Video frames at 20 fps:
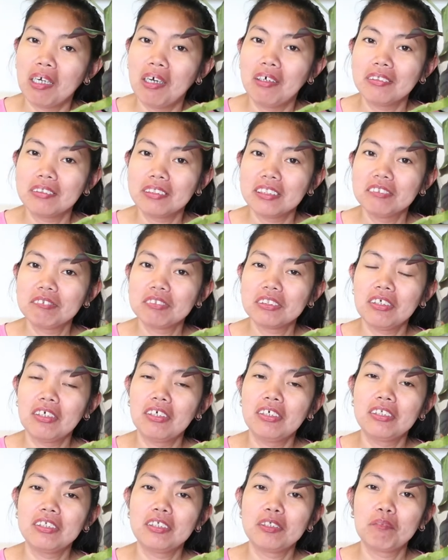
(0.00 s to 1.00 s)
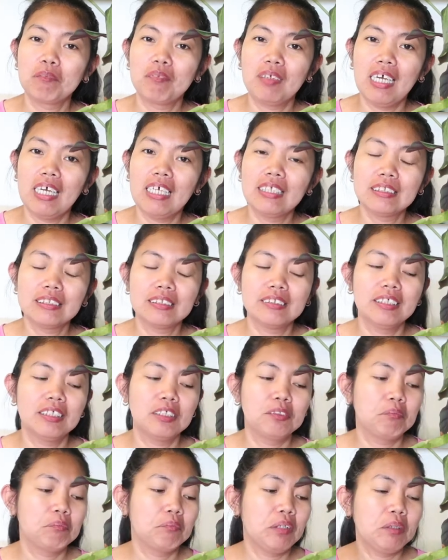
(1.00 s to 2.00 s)
round tips on your plants
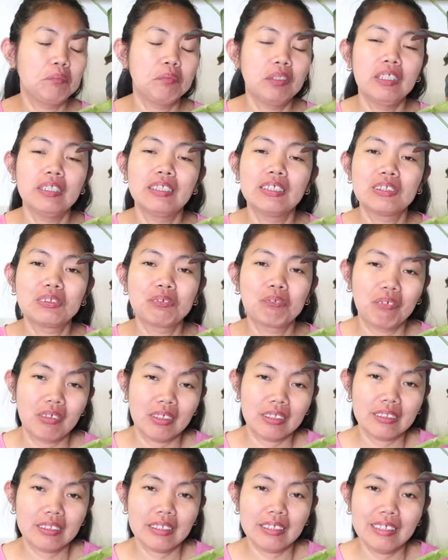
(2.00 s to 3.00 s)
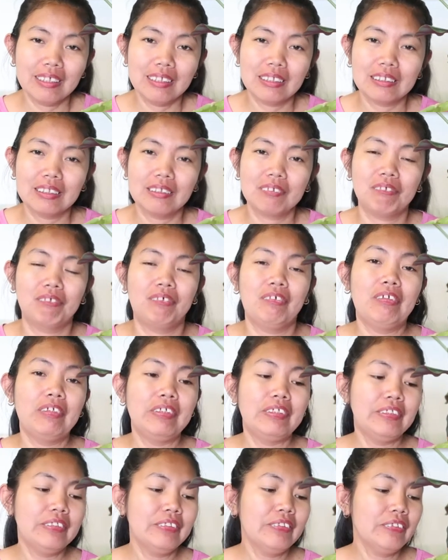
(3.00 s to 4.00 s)
then maybe this one isn't for
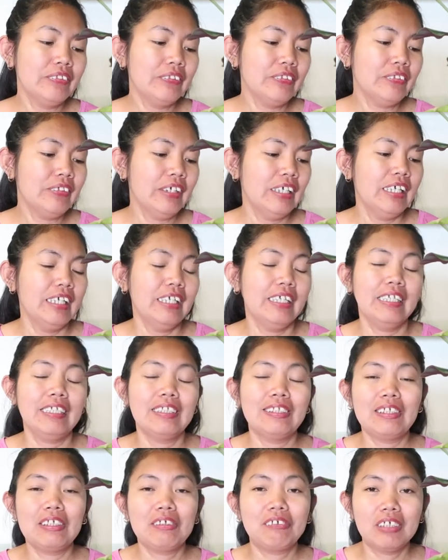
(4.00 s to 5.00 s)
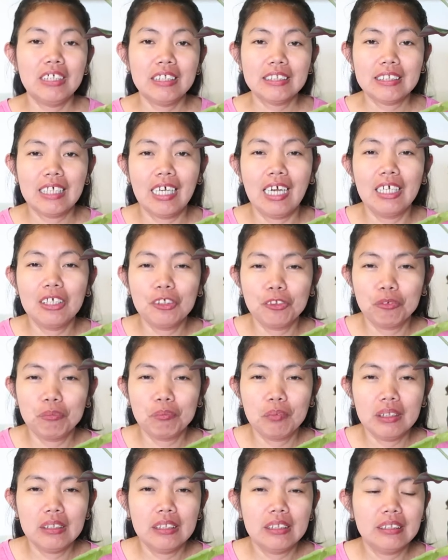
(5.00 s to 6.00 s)
you it requires high
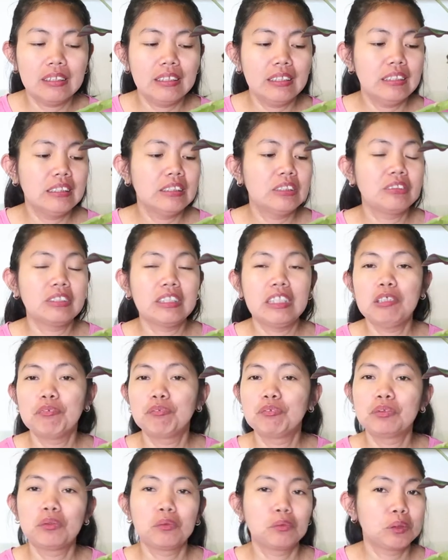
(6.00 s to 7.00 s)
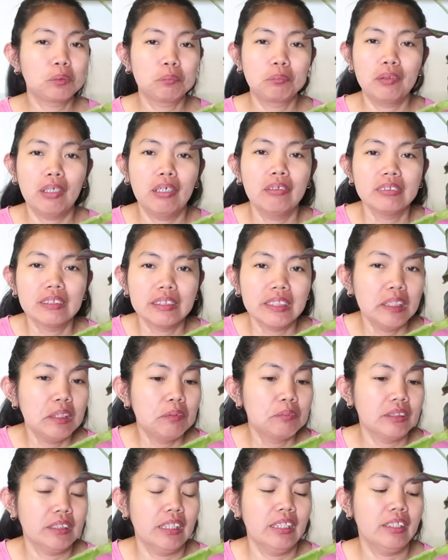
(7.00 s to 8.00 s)
humidity to keep those brown
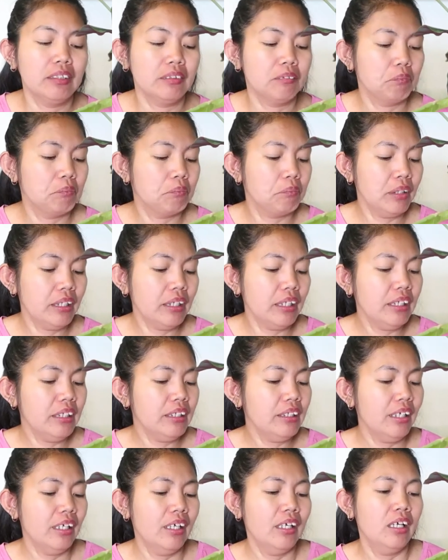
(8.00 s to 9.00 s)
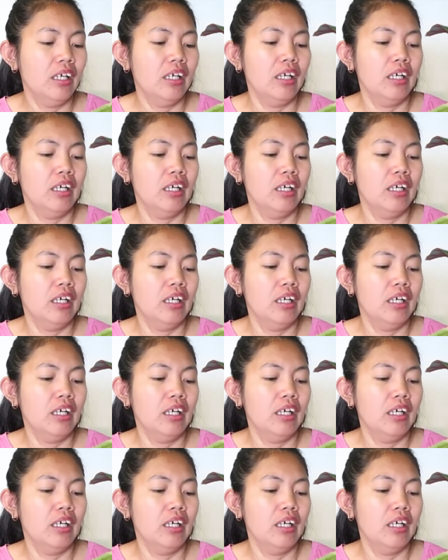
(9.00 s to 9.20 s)
tips at bay